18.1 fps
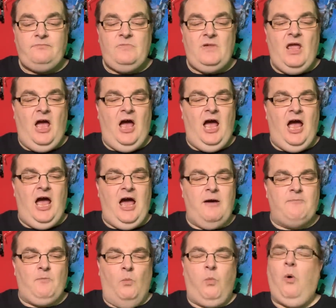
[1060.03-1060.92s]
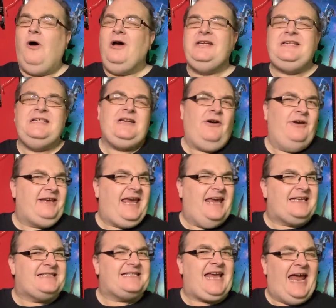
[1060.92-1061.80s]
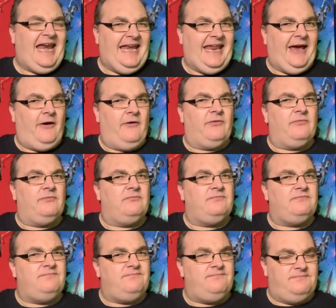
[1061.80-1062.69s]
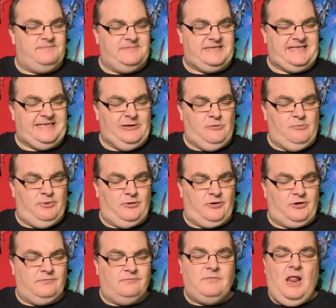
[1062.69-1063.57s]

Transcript: Why did I get Tenet on steelbook?